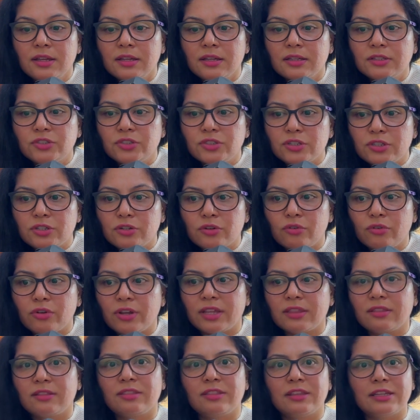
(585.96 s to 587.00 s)
just look
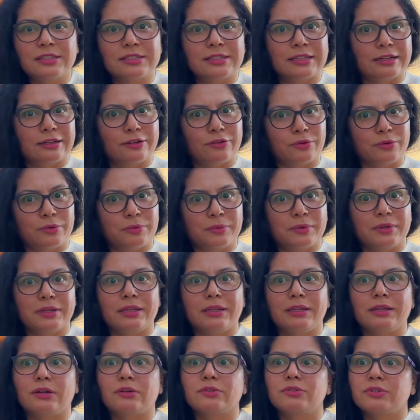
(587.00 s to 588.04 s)
at the things that are not
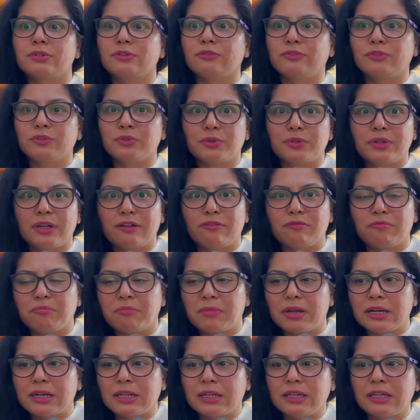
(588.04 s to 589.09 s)
working out. So if you don't have
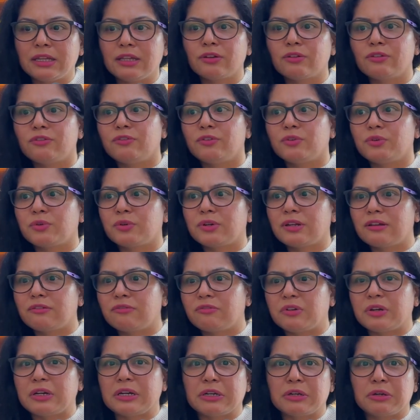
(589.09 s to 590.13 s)
money, or if you don't have
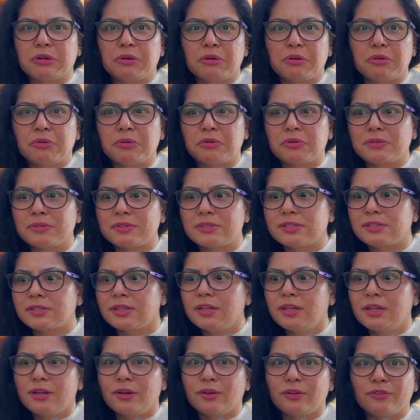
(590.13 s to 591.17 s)
great clothes,
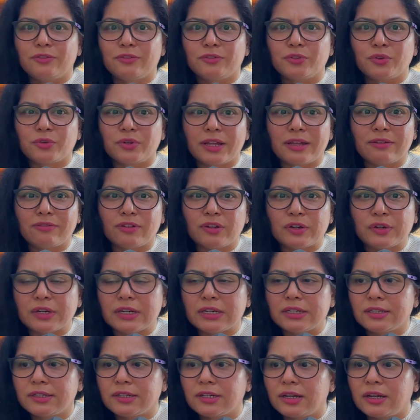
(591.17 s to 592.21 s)
or if you don't have a
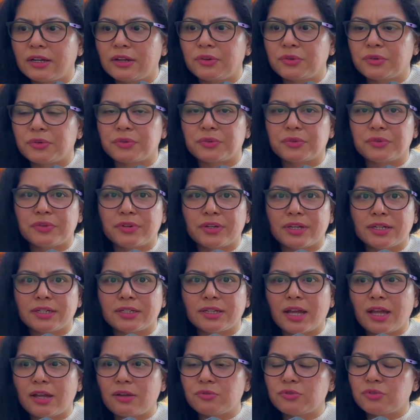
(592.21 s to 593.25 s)
great car or a great
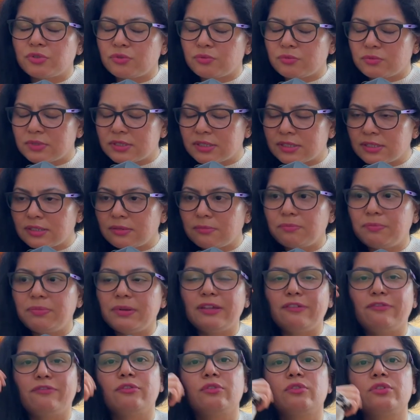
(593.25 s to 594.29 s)
house, you
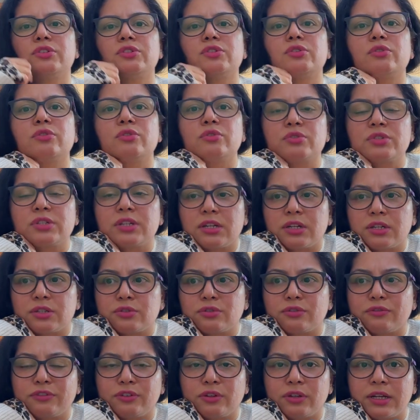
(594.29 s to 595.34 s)
simply focus on those areas
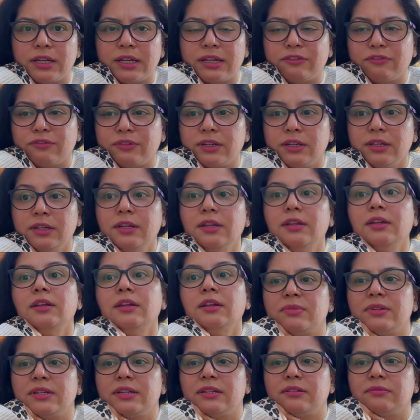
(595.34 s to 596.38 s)
of your life and
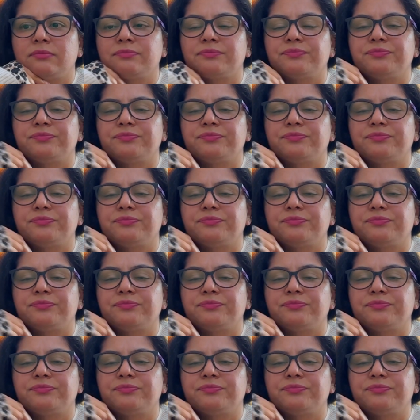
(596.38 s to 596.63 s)
really